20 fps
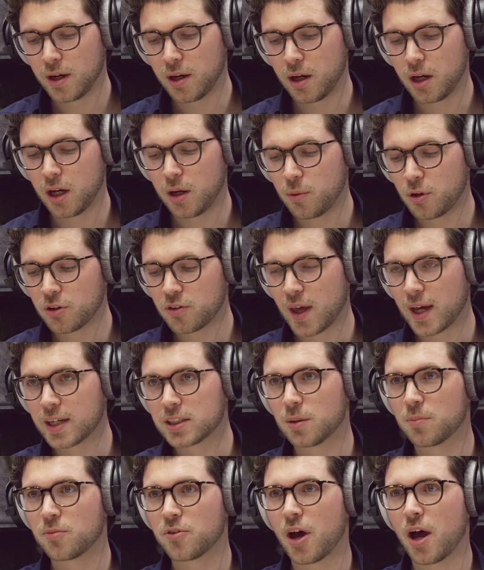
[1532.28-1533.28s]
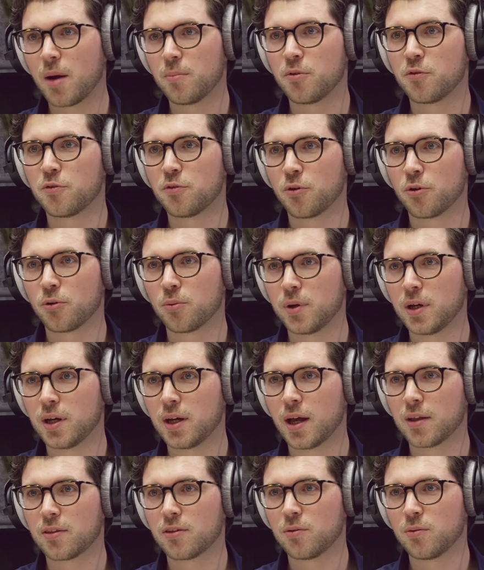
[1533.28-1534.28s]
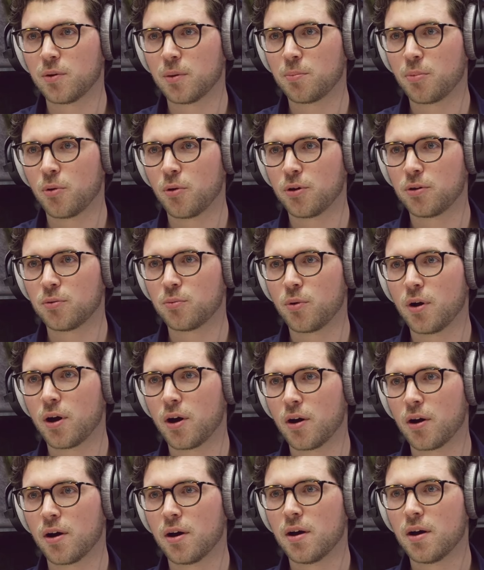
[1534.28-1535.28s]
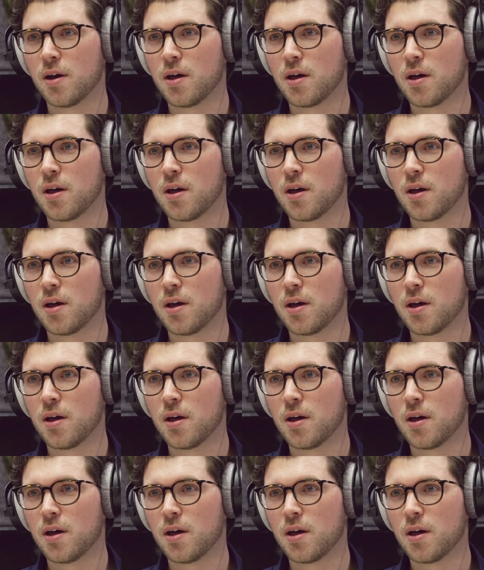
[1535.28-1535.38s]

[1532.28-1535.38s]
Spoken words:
it will take some time before we get to a point where